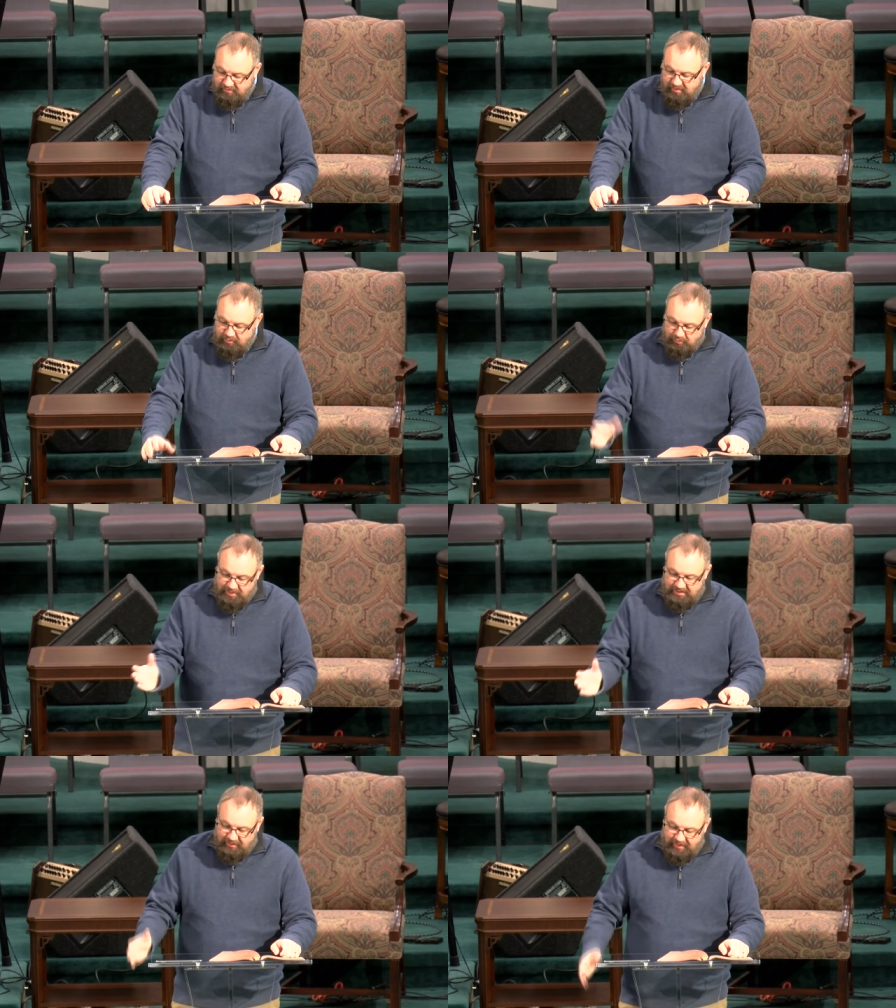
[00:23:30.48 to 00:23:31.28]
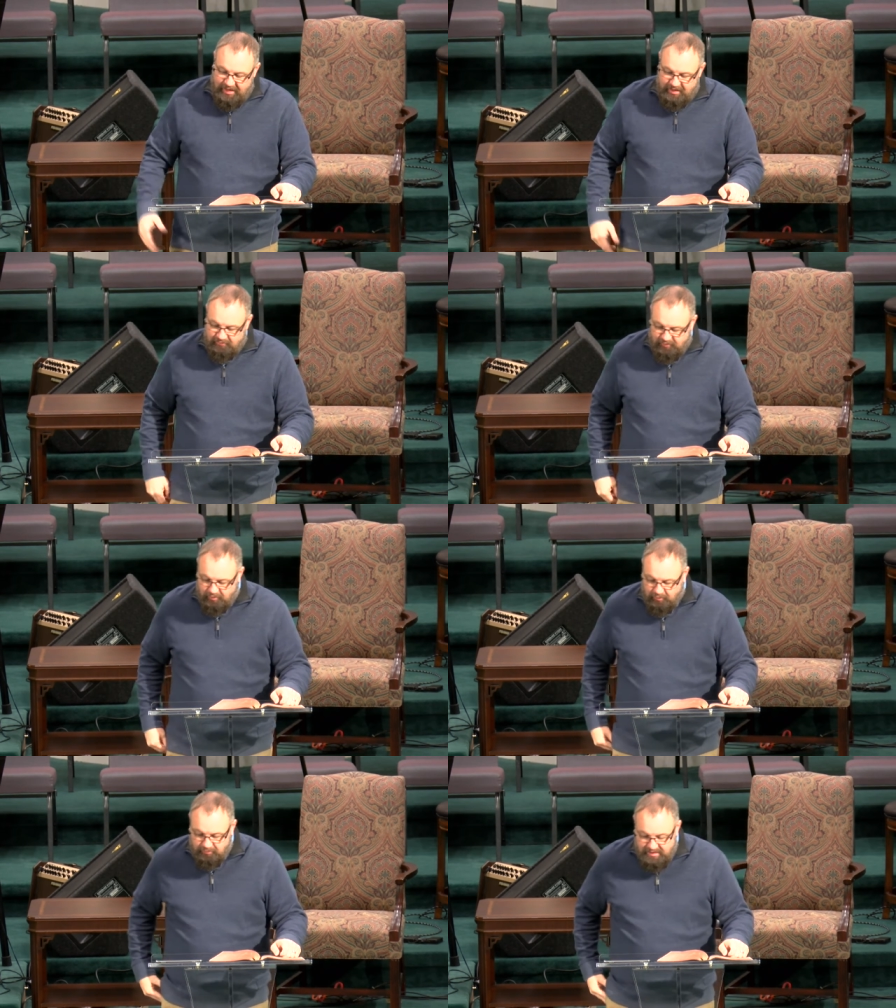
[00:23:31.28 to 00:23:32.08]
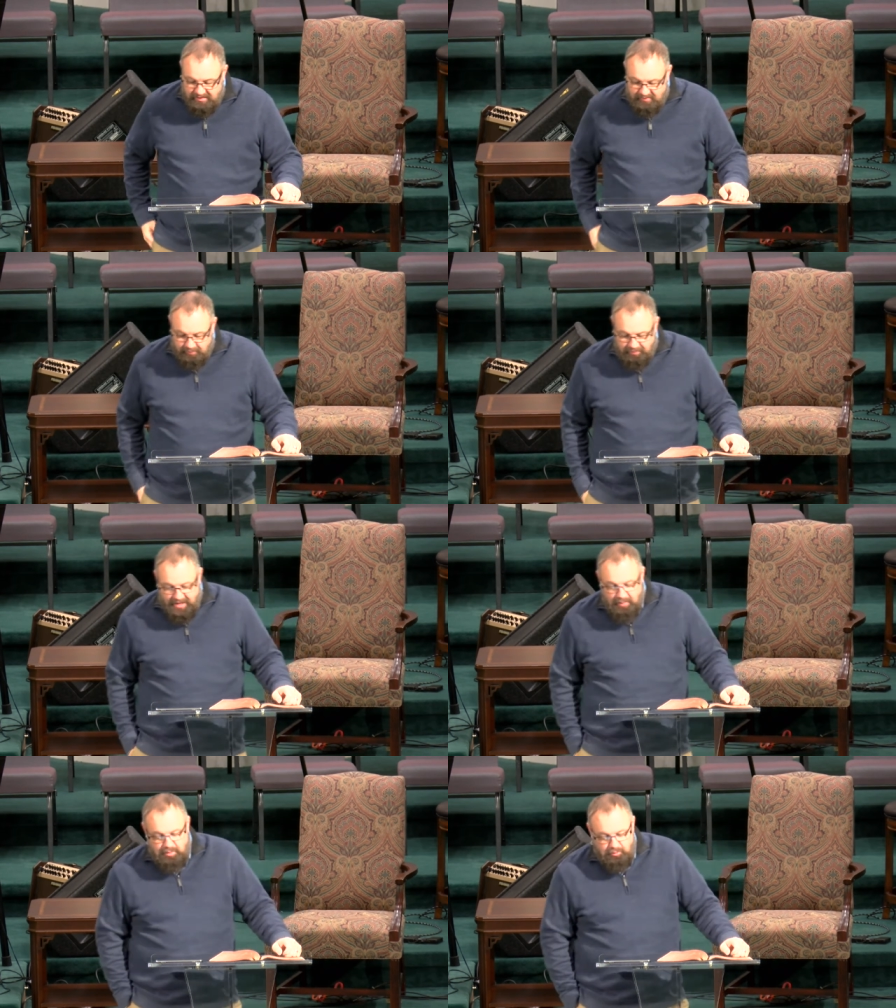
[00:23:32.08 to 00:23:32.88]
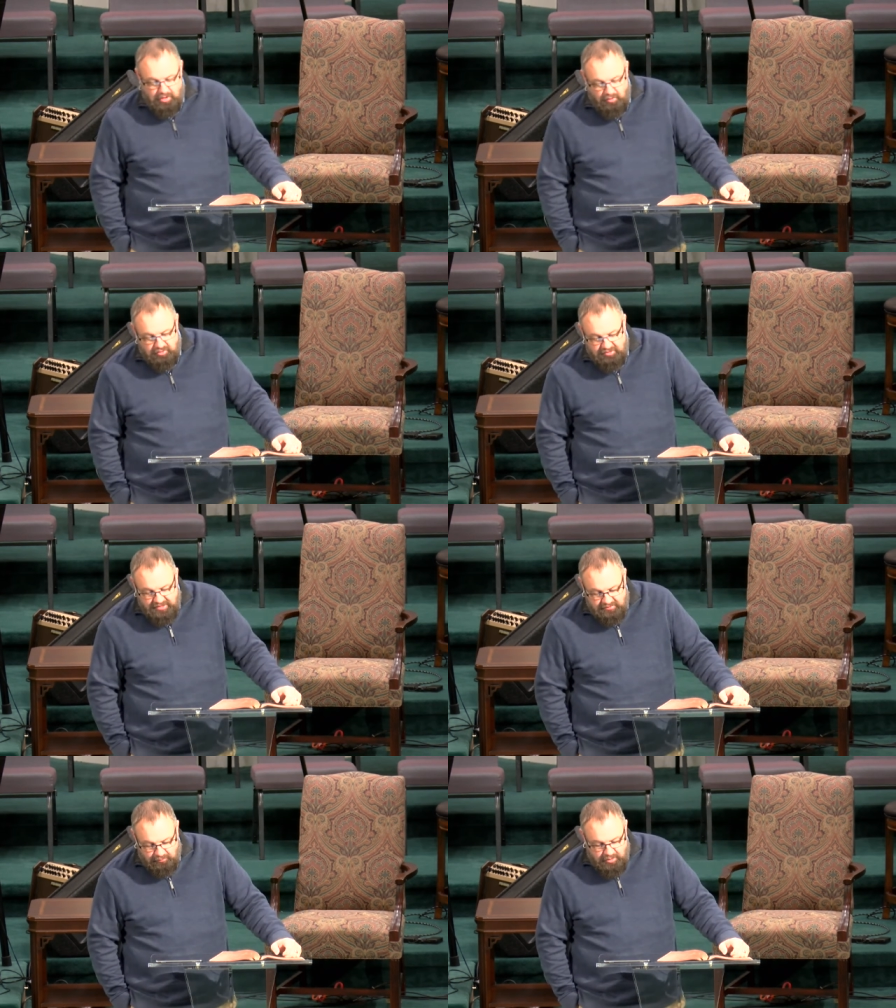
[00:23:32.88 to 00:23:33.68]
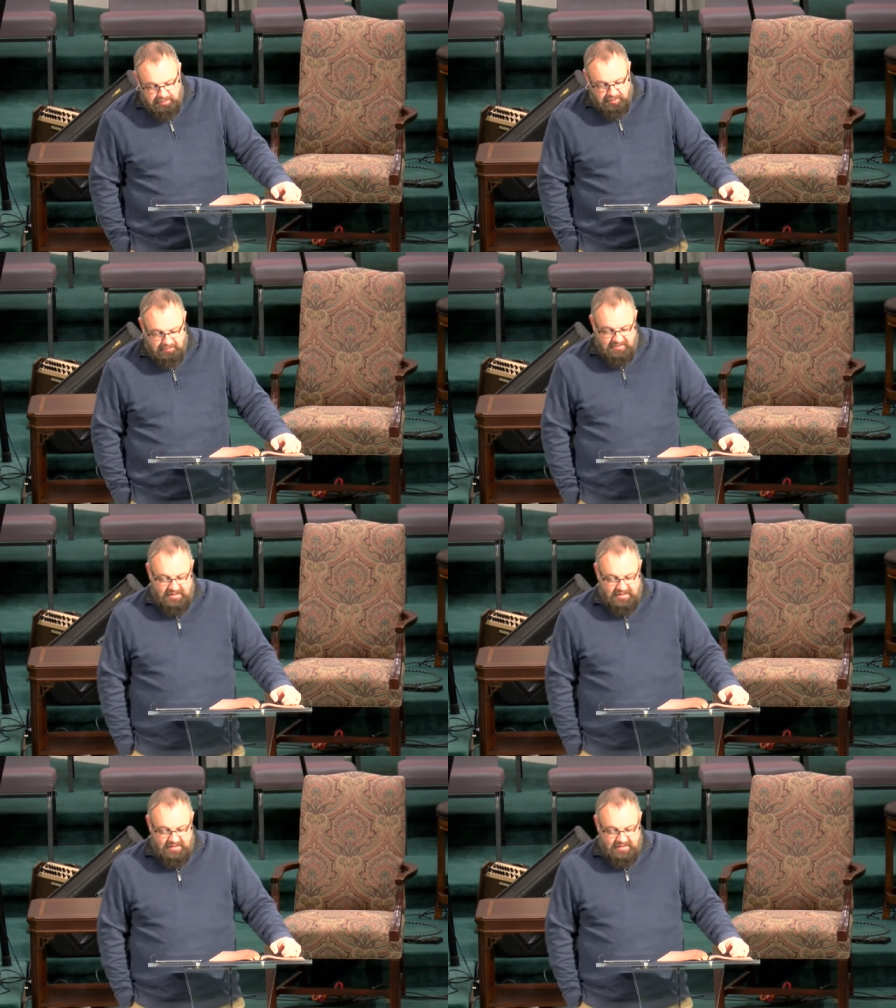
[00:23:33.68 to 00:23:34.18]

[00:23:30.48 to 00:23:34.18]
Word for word: he would make the land fertile, the plowman would overtake the reaper.